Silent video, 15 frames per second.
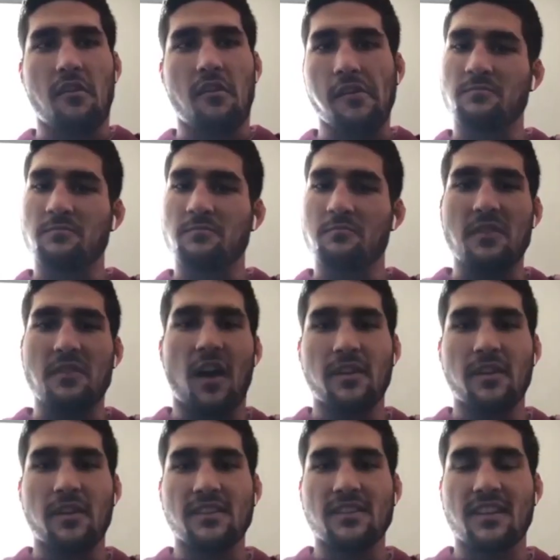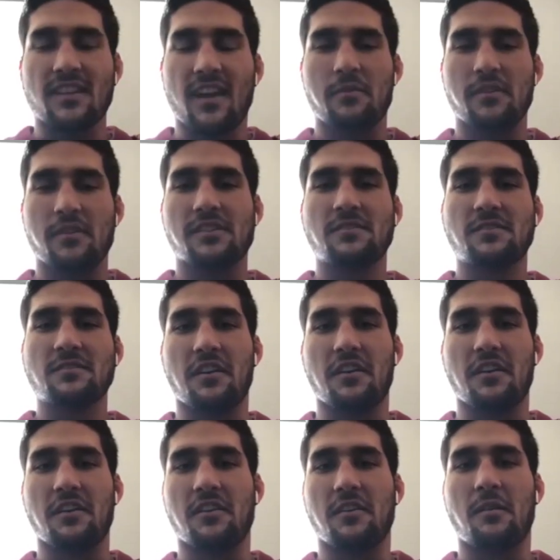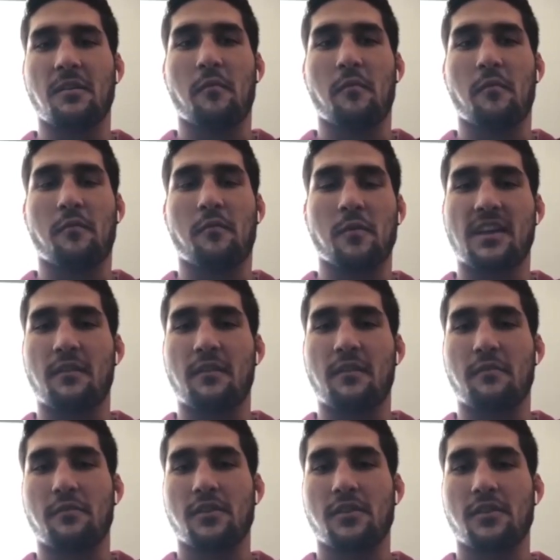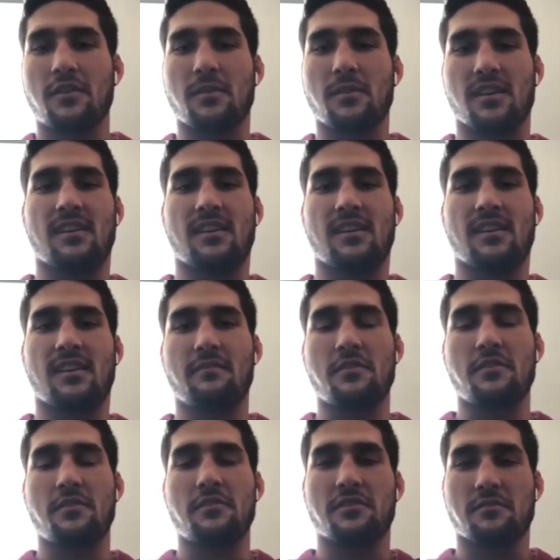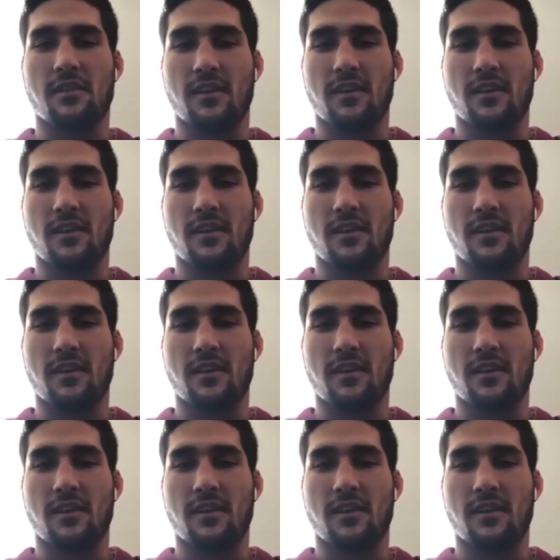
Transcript: Dominic DiCaprio. I'm from South Florida, but I live in Houston right now.